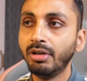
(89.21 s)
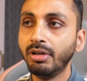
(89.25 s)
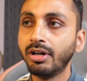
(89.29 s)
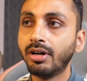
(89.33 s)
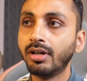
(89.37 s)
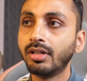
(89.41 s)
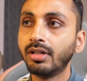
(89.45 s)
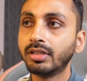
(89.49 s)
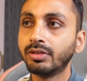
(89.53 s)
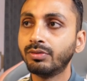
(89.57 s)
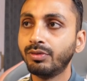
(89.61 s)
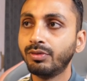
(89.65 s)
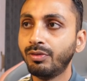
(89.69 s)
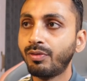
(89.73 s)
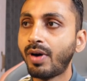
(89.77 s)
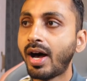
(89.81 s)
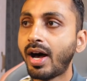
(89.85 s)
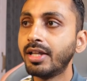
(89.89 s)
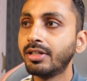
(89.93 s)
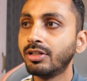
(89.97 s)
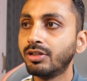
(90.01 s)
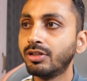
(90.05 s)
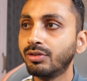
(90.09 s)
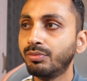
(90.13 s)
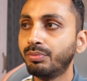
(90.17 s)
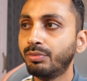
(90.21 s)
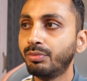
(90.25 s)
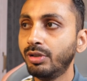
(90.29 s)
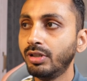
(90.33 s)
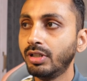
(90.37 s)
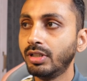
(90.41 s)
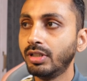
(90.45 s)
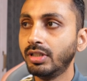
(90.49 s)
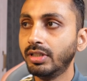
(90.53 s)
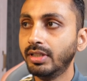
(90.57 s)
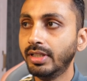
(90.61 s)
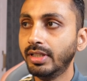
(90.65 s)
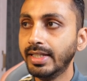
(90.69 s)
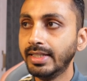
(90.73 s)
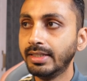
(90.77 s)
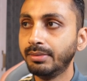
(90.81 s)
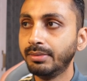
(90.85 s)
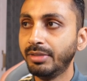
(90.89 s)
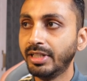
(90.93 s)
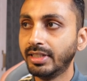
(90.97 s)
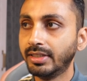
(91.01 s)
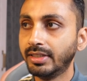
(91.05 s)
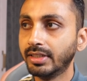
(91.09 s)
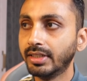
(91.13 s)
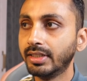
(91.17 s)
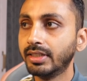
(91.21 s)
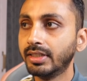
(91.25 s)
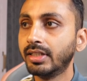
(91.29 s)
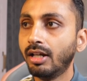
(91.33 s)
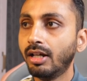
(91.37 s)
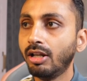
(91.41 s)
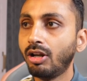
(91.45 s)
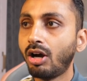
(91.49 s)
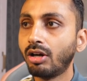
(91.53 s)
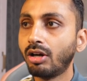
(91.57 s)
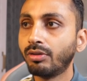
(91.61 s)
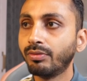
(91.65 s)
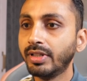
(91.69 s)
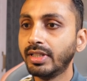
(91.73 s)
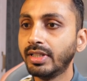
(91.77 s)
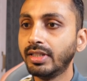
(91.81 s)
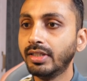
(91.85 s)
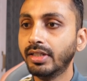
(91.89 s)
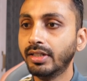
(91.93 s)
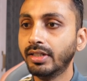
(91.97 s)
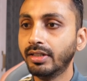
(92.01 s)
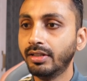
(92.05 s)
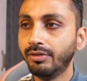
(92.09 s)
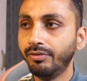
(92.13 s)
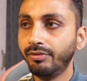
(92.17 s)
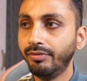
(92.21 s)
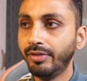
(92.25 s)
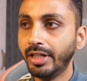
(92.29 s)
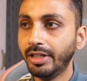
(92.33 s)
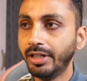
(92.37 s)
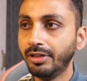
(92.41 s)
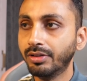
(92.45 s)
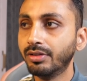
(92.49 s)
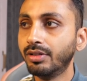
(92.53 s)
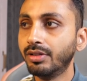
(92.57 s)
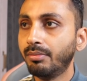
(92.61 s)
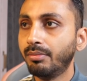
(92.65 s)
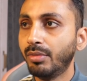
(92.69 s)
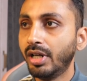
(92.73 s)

because we want to put this picture along with the video.